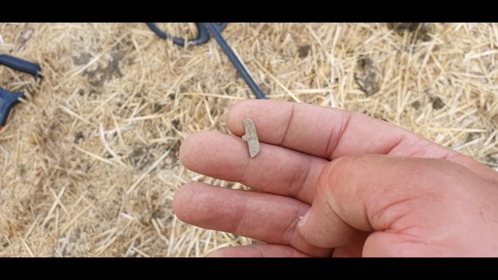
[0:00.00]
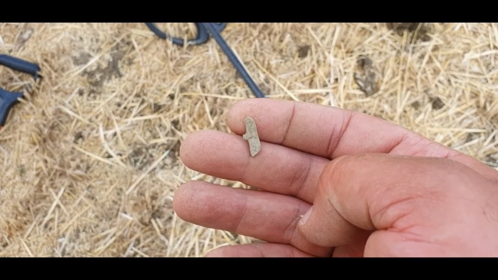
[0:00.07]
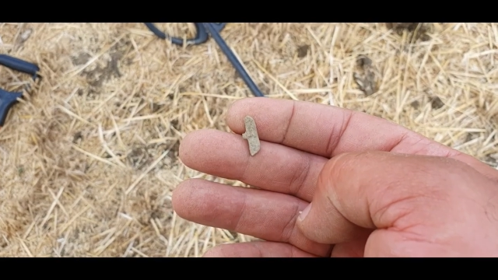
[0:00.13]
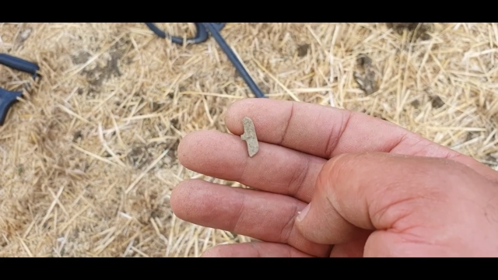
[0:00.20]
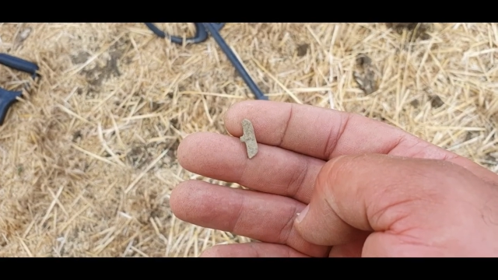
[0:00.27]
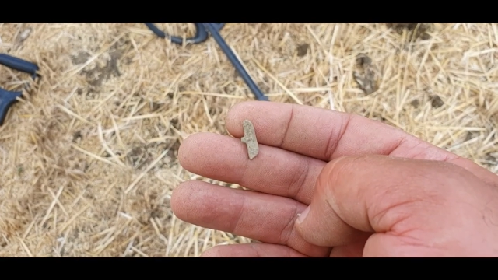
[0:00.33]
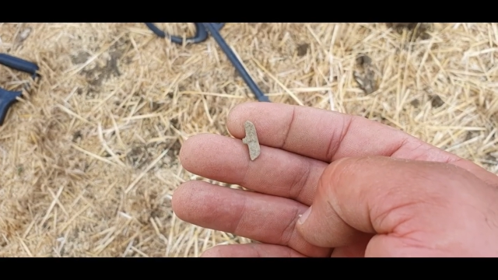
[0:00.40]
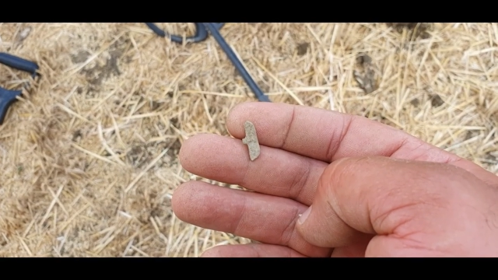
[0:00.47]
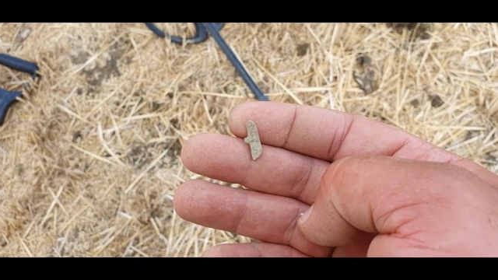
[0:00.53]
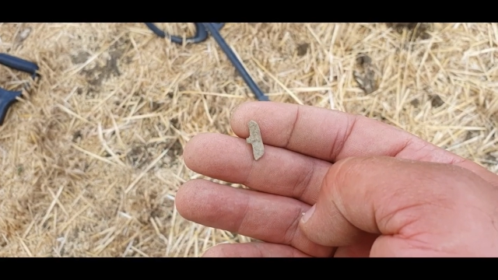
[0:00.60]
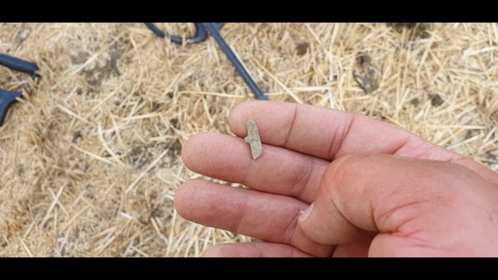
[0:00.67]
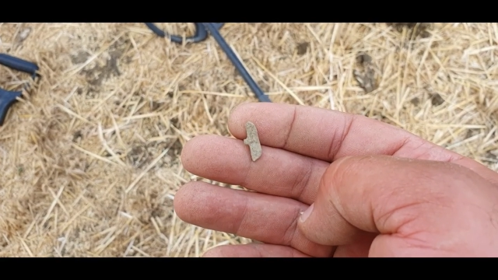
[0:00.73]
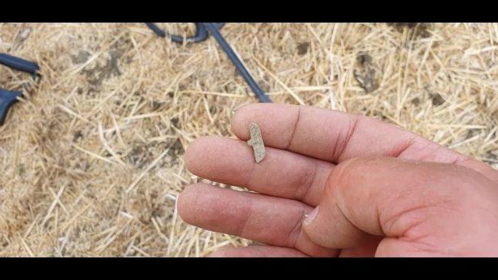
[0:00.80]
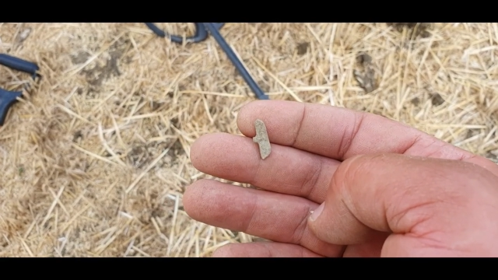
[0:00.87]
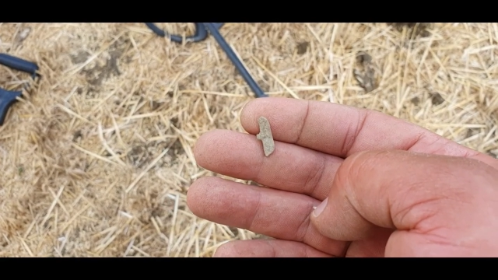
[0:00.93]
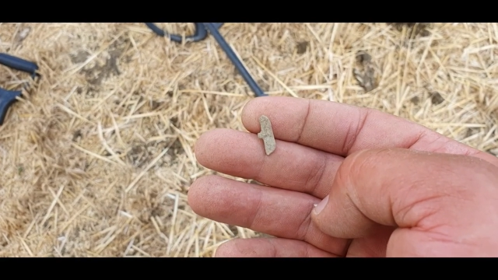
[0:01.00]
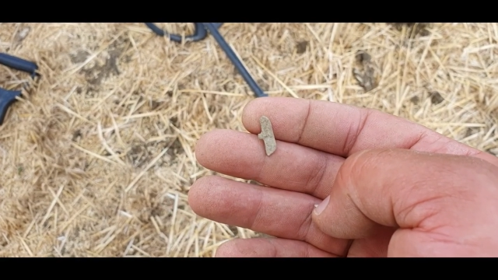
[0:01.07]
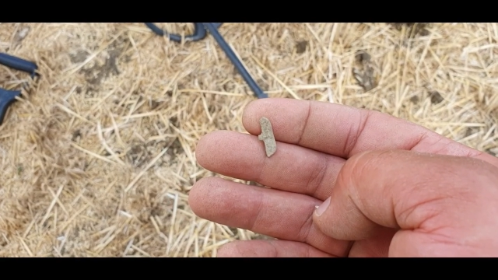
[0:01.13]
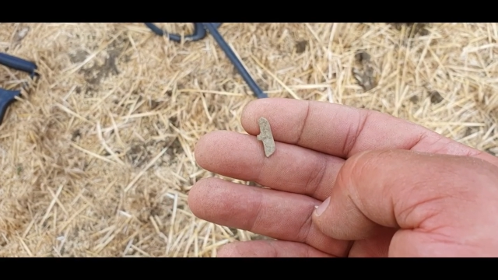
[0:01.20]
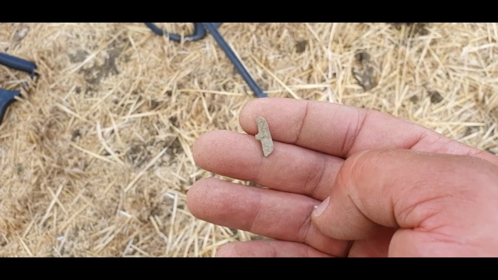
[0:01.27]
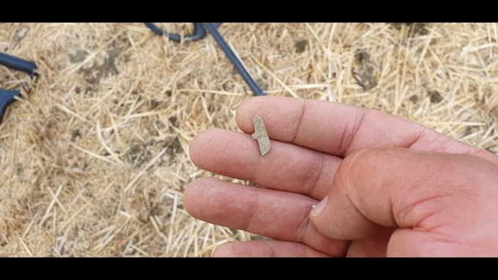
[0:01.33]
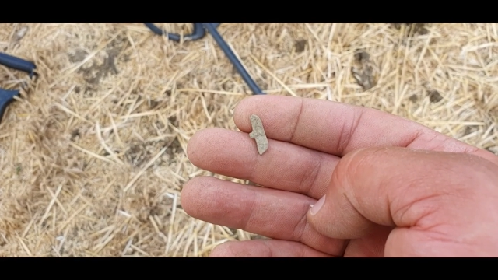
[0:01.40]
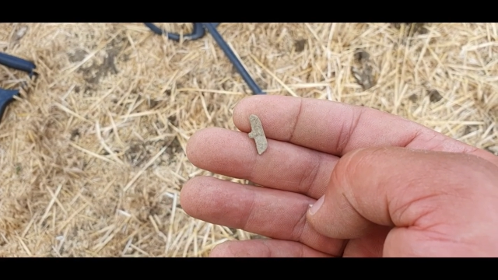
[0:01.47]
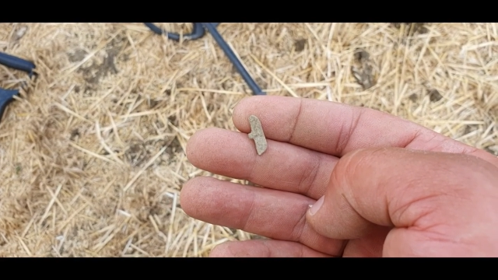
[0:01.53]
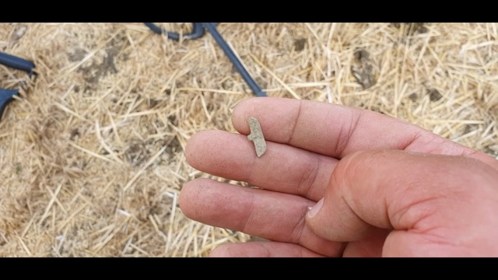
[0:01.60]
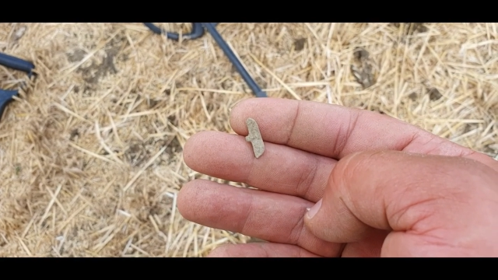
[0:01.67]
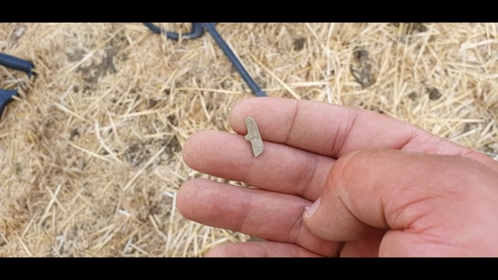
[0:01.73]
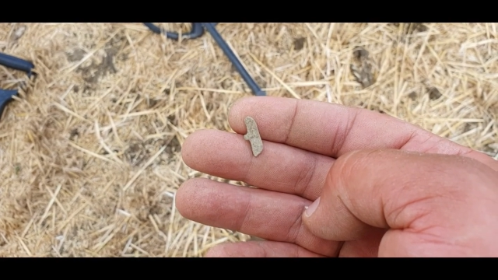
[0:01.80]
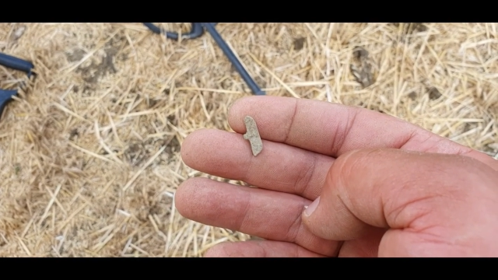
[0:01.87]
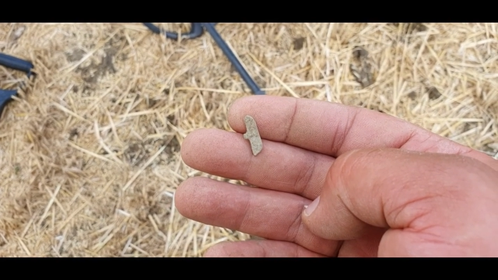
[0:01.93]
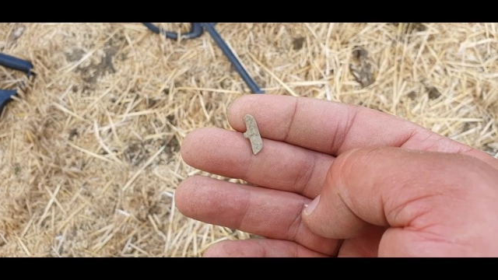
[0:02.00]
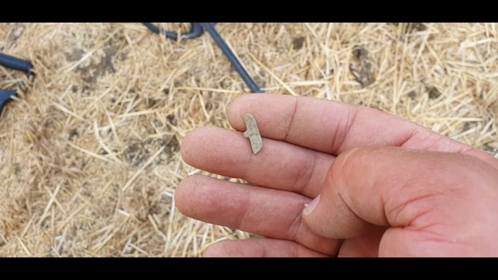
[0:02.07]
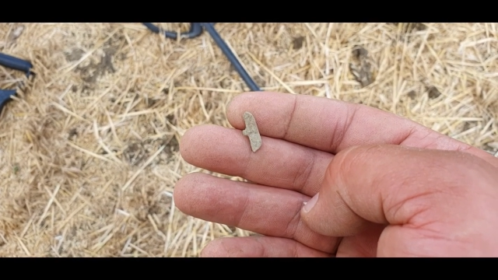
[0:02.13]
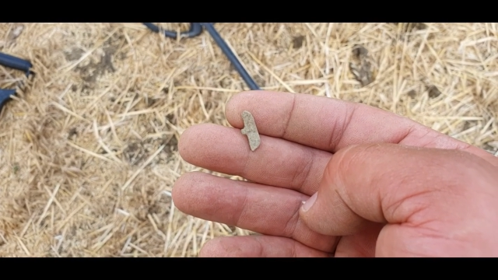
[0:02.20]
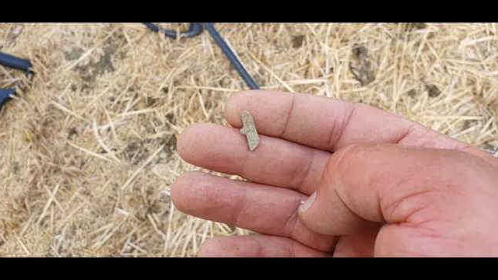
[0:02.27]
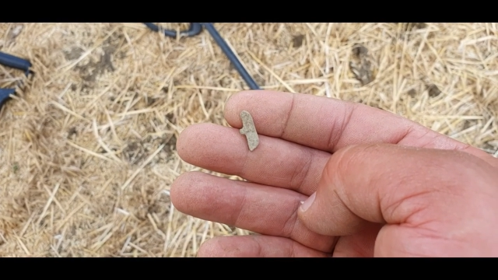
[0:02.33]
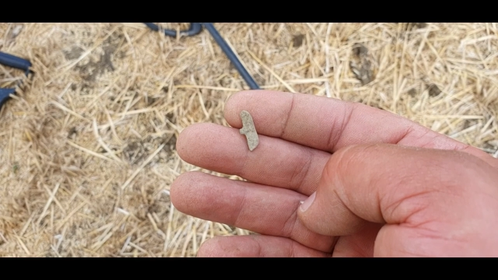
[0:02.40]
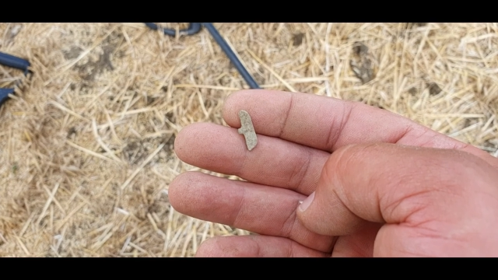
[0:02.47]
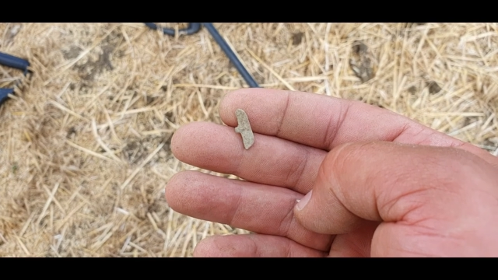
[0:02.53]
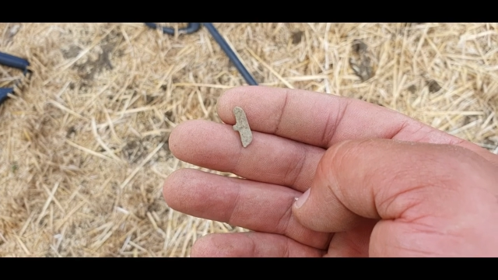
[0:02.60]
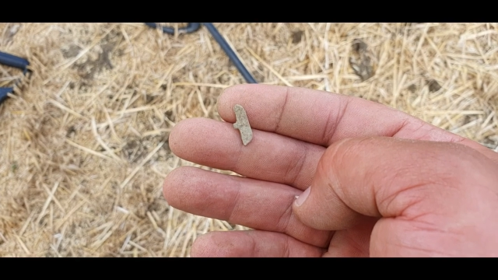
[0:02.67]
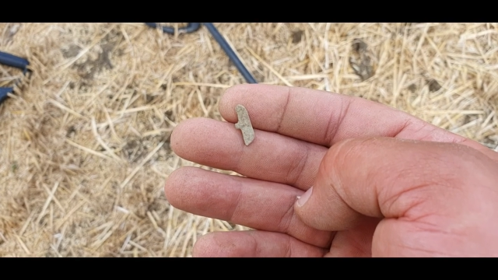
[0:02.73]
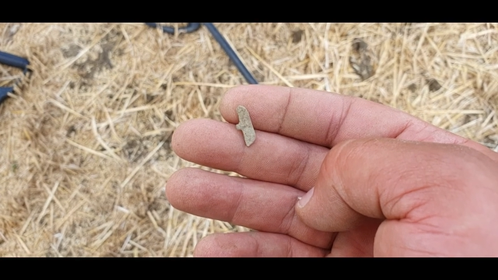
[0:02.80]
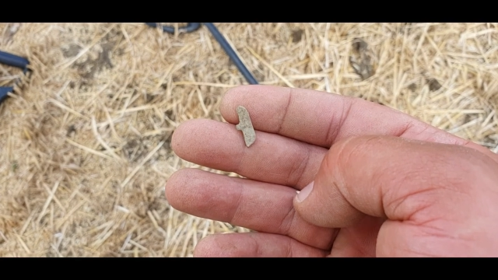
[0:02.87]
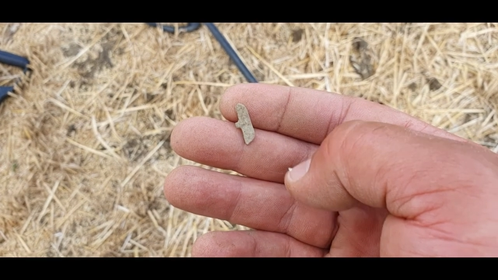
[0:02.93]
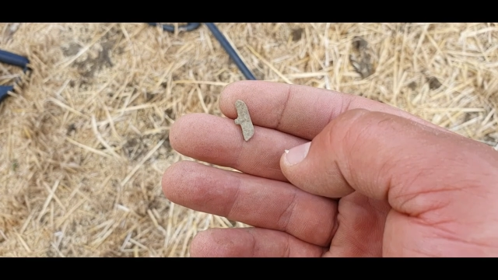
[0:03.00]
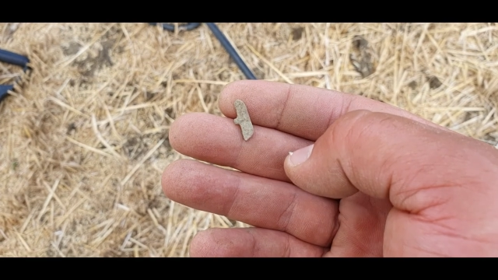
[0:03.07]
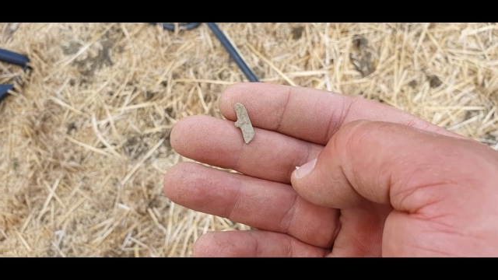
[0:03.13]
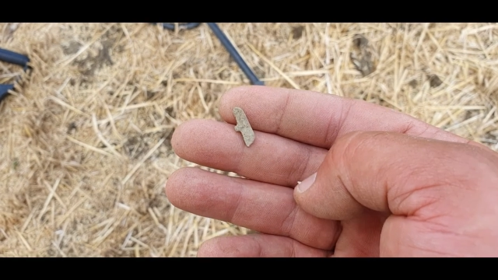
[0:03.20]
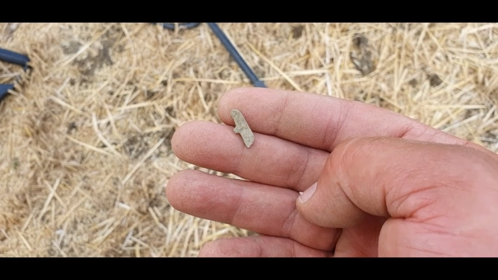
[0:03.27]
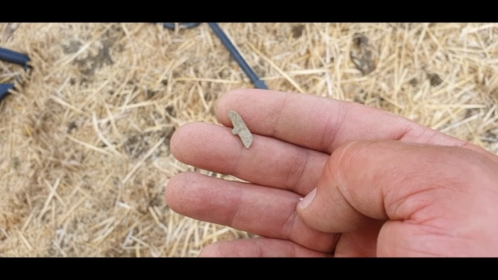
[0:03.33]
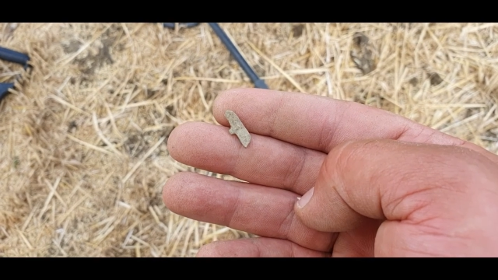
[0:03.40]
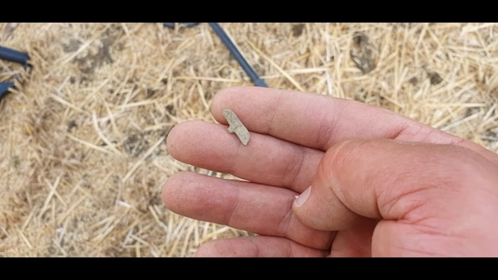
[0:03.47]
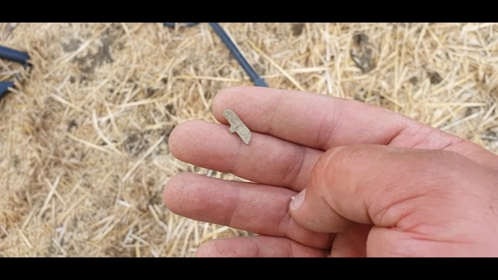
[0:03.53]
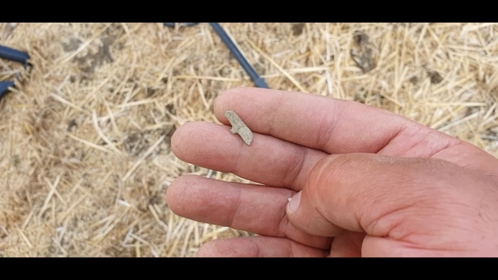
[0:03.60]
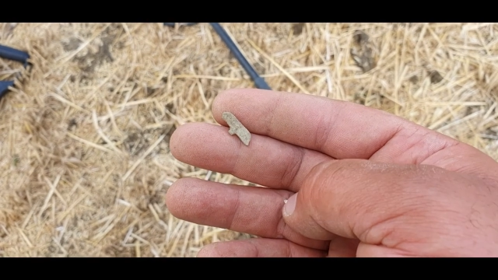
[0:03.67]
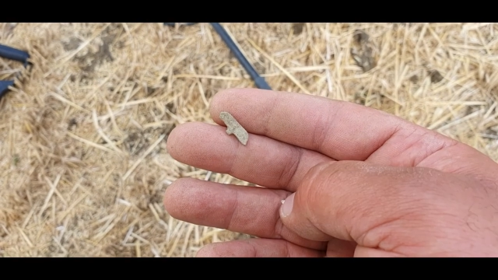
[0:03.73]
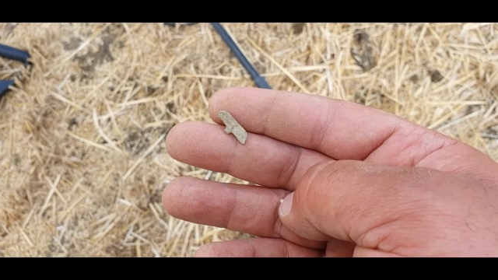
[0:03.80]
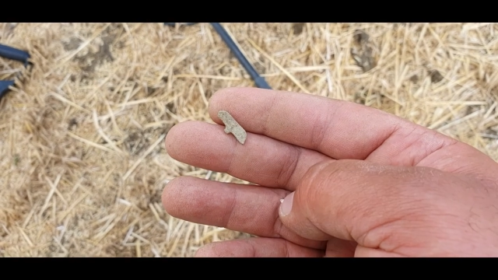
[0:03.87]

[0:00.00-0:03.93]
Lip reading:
(no speaker visible)